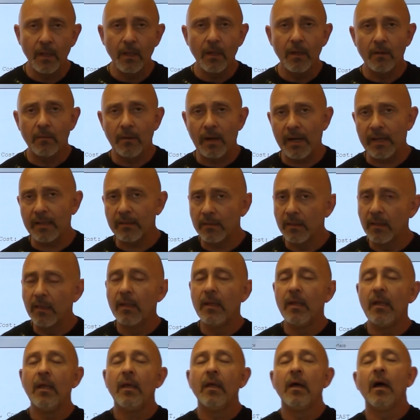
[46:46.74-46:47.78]
right?
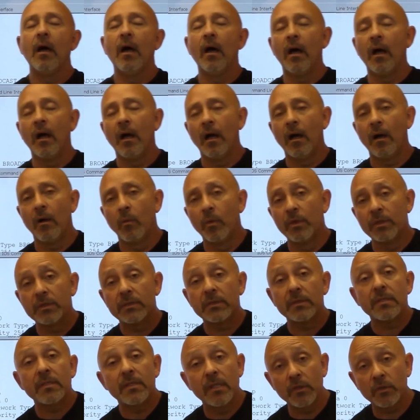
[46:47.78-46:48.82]
Which
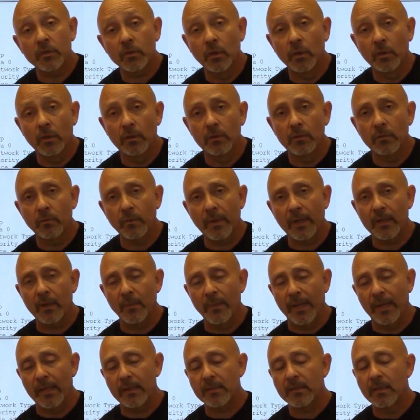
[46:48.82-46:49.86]
Cisco
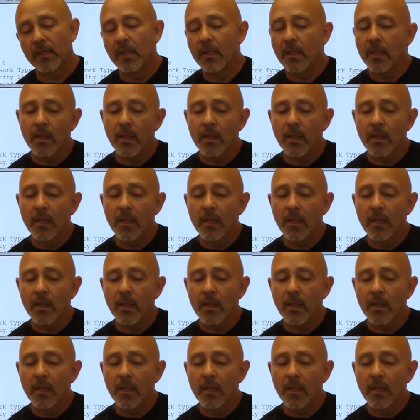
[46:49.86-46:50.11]
recommends.